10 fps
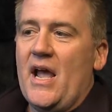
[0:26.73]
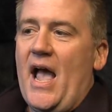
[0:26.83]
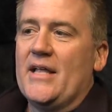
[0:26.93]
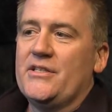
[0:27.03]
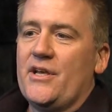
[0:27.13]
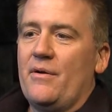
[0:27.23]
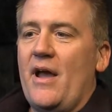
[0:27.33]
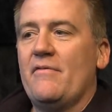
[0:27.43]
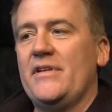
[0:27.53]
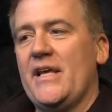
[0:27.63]
And so
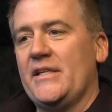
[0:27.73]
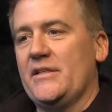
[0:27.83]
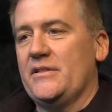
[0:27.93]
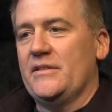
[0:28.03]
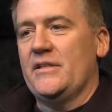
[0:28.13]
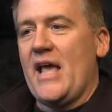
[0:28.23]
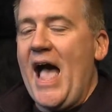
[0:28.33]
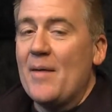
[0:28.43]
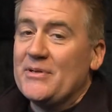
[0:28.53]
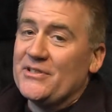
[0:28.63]
everything that
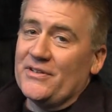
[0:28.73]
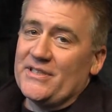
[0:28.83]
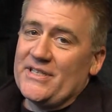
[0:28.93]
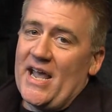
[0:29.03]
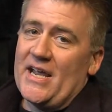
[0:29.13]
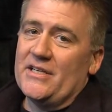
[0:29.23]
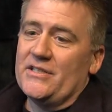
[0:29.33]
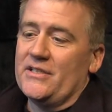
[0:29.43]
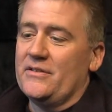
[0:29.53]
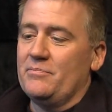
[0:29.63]
happens on the stage that